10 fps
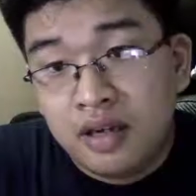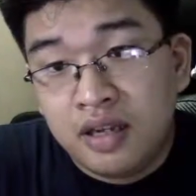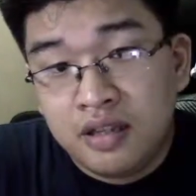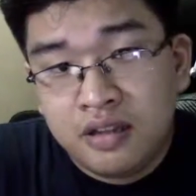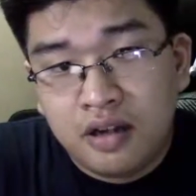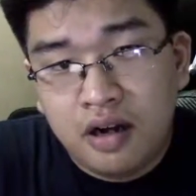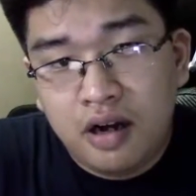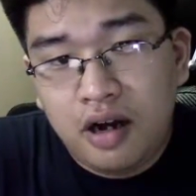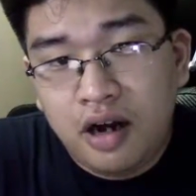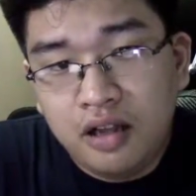And
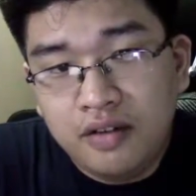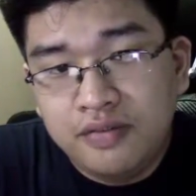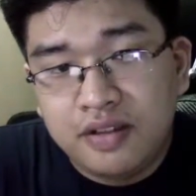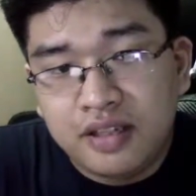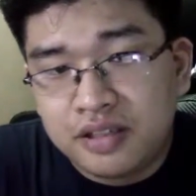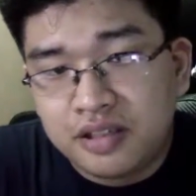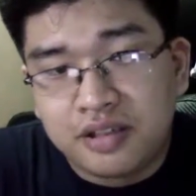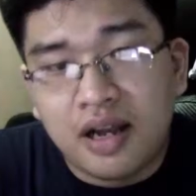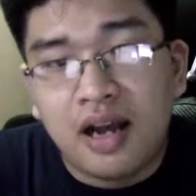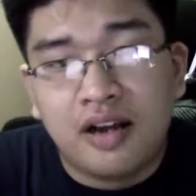all of this
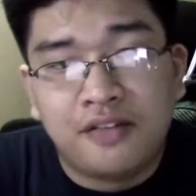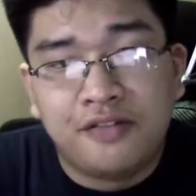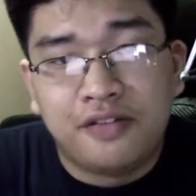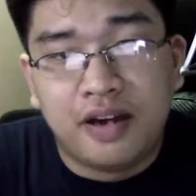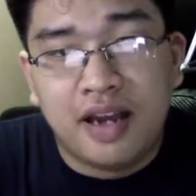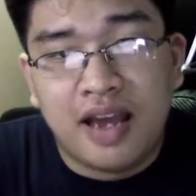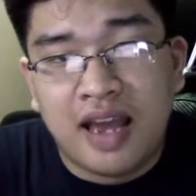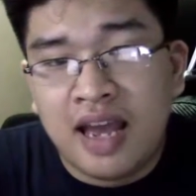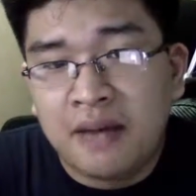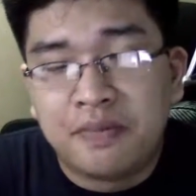stuff
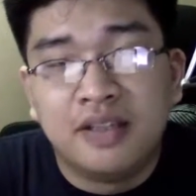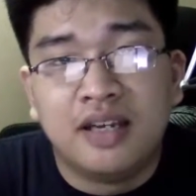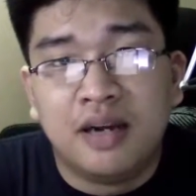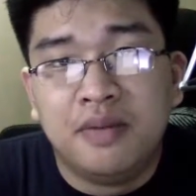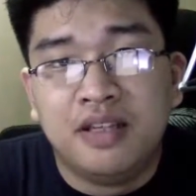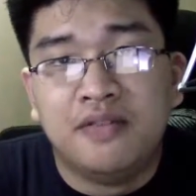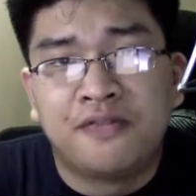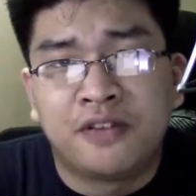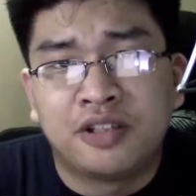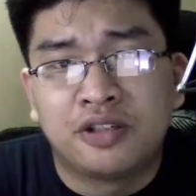happened amid
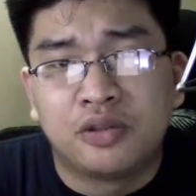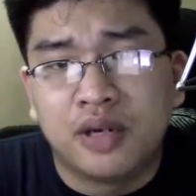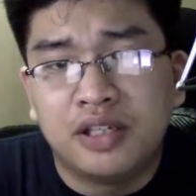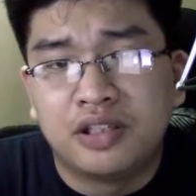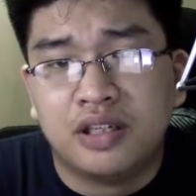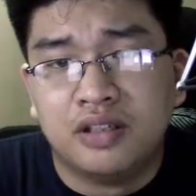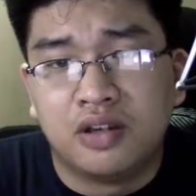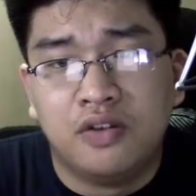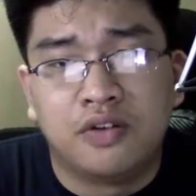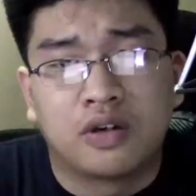frustrations
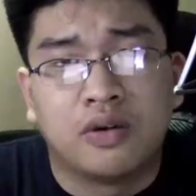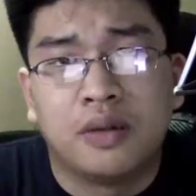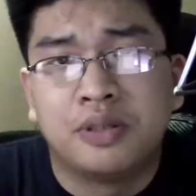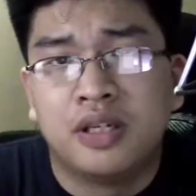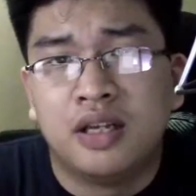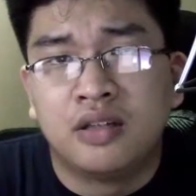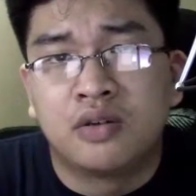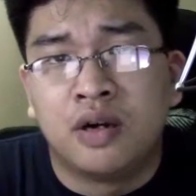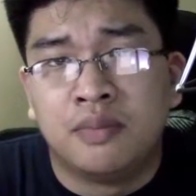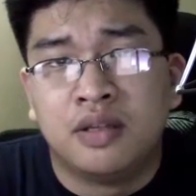over corruption and
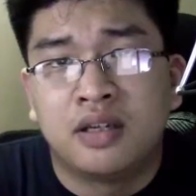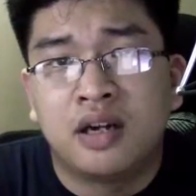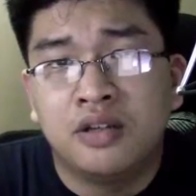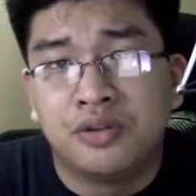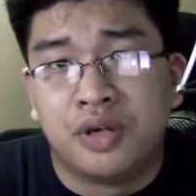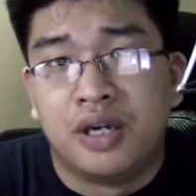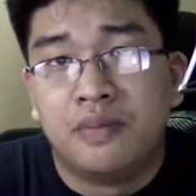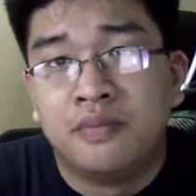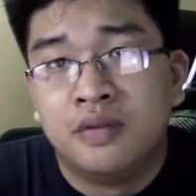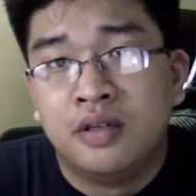crime in the
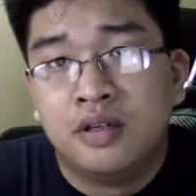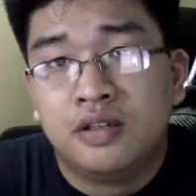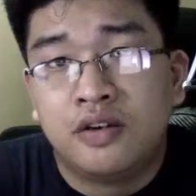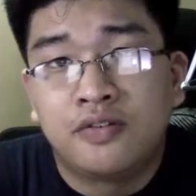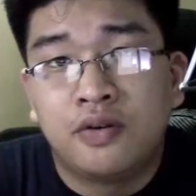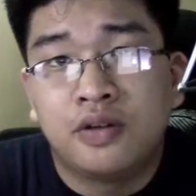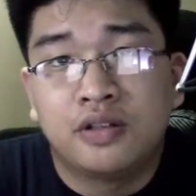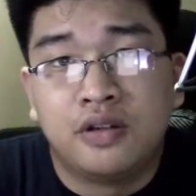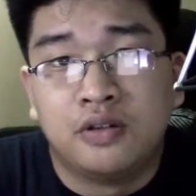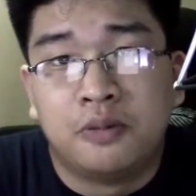country. So of
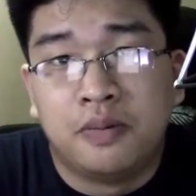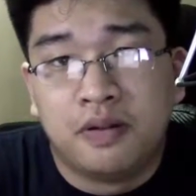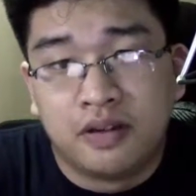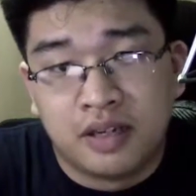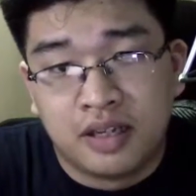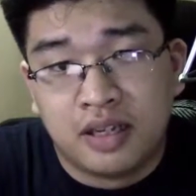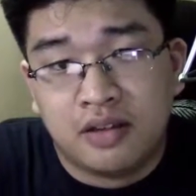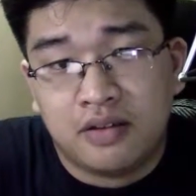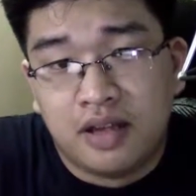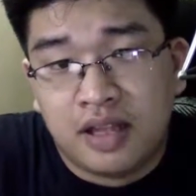course those people are gonna get
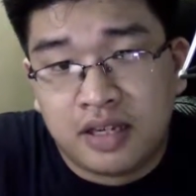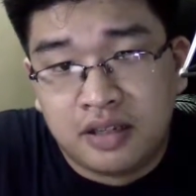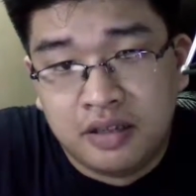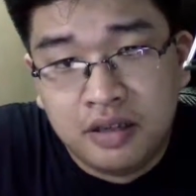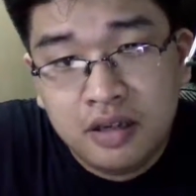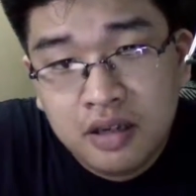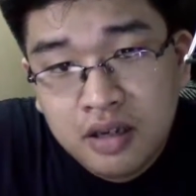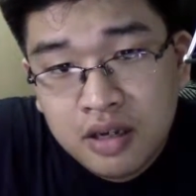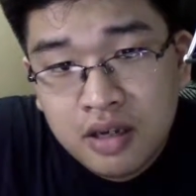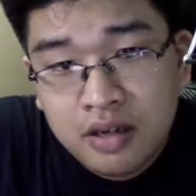elected.
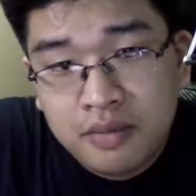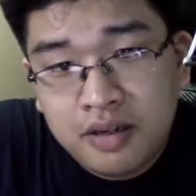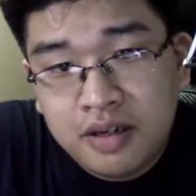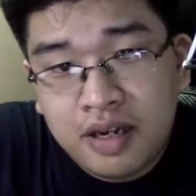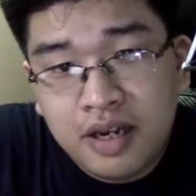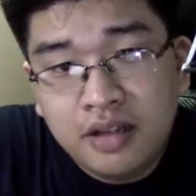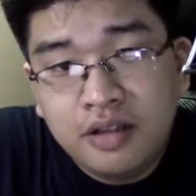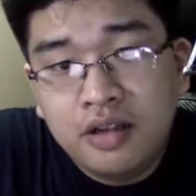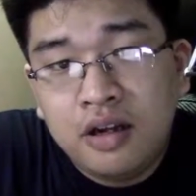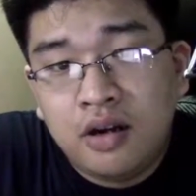But I
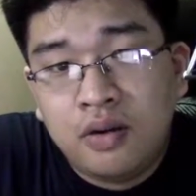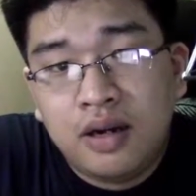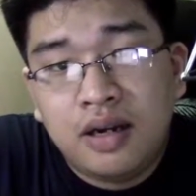don't know.